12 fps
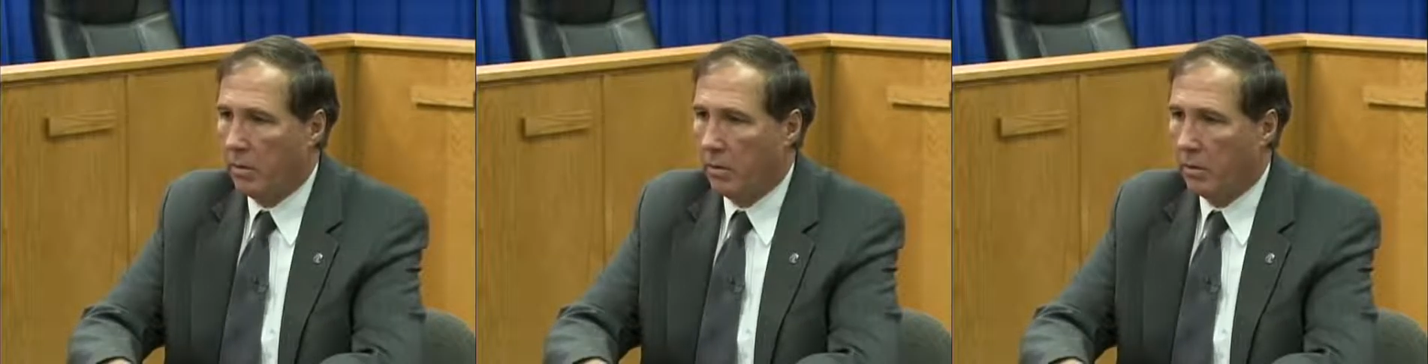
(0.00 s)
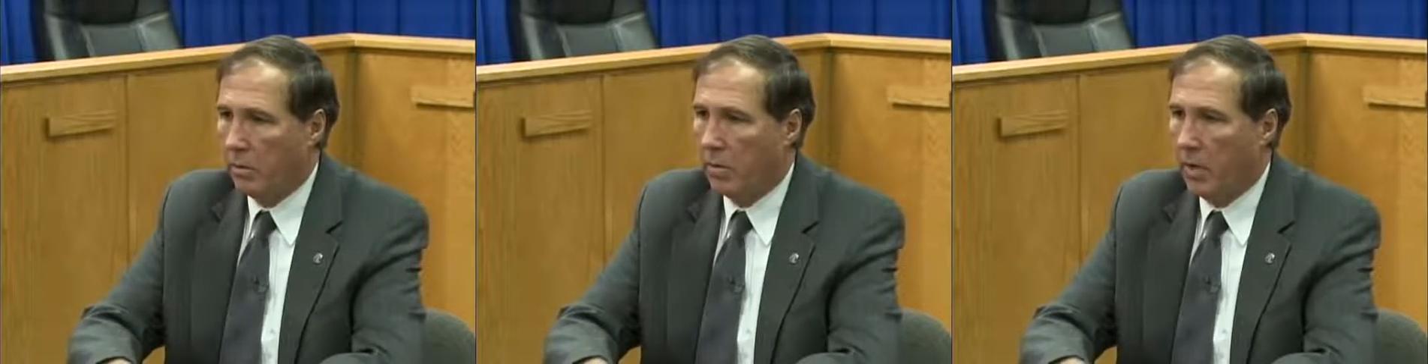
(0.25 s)

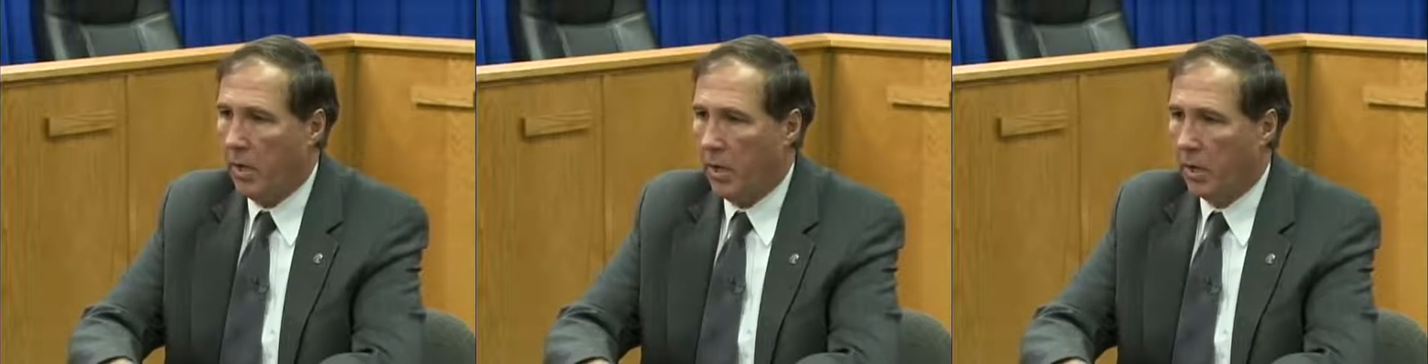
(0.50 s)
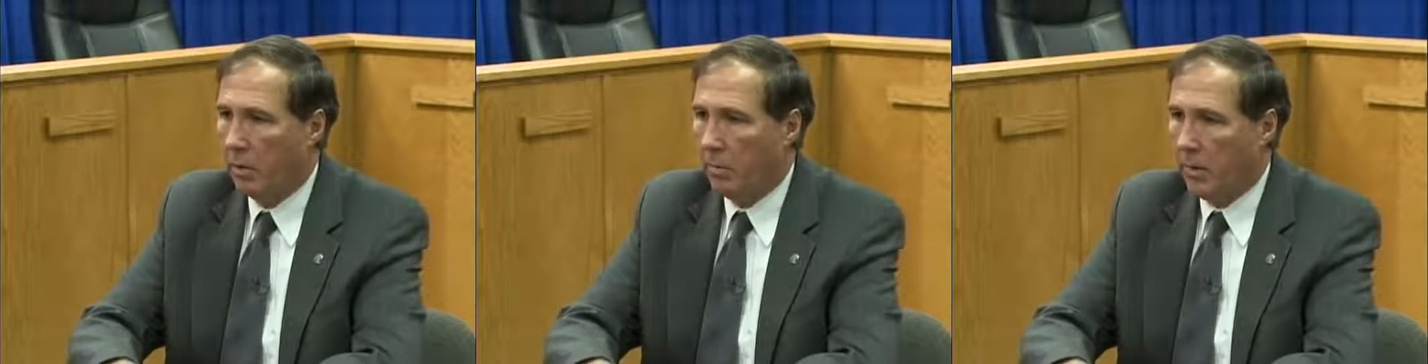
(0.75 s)
do to
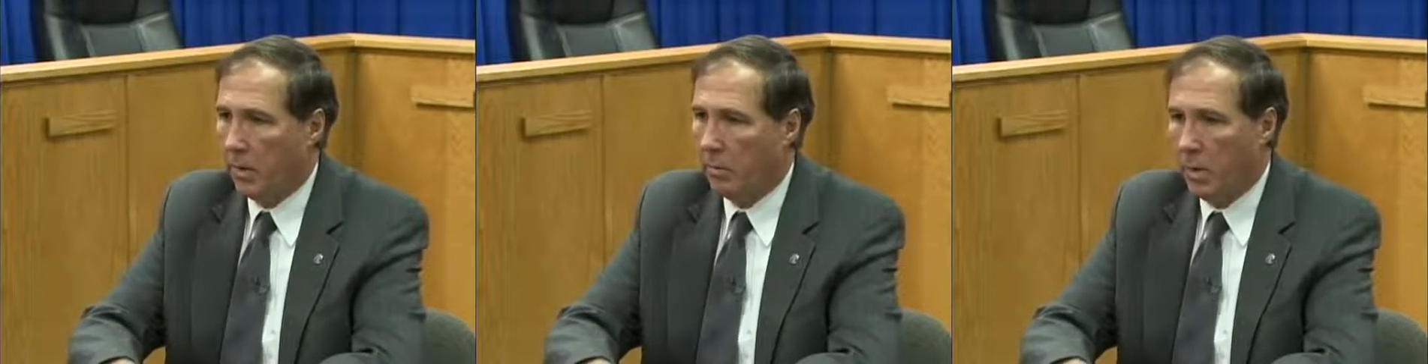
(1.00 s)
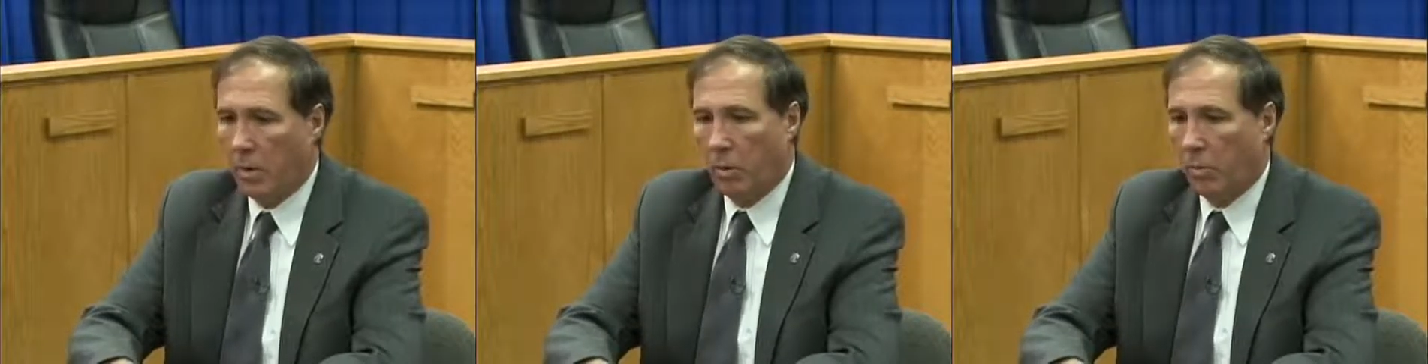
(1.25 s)
help them,
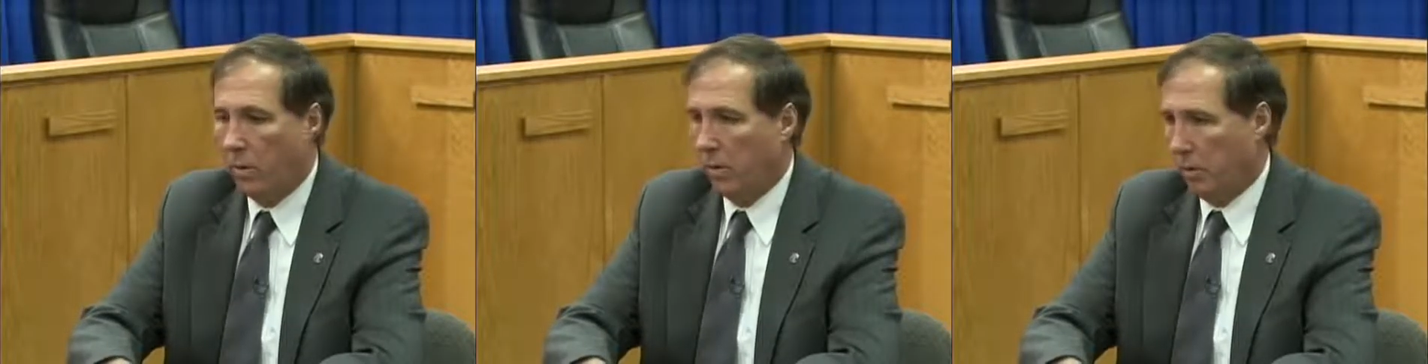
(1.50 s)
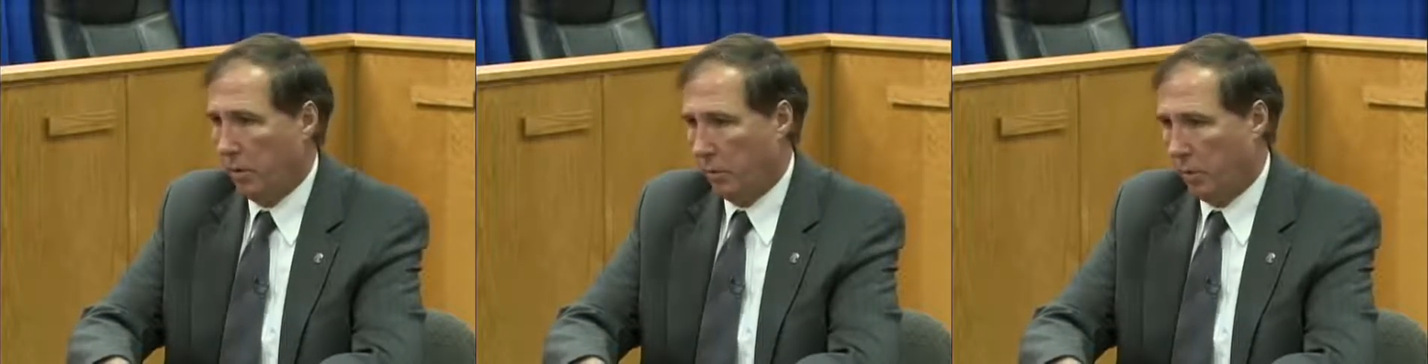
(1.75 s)

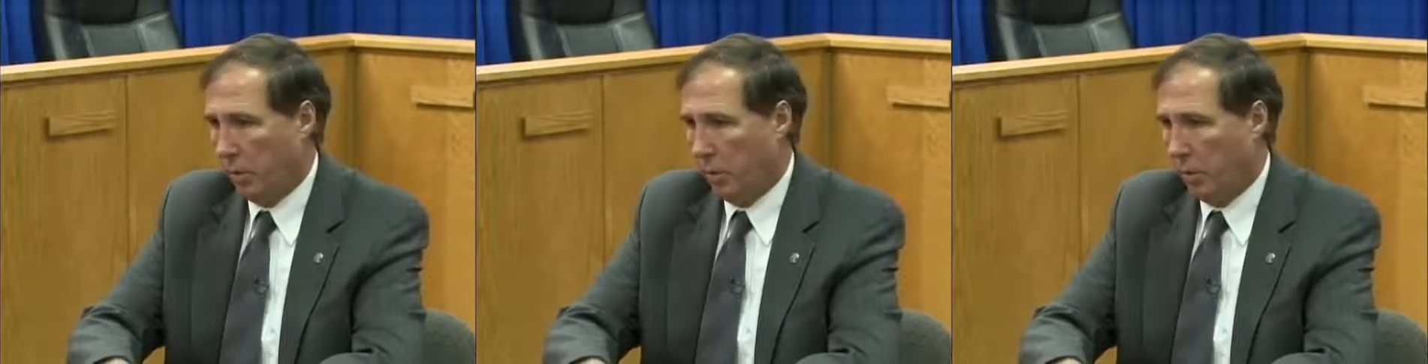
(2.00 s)
whether it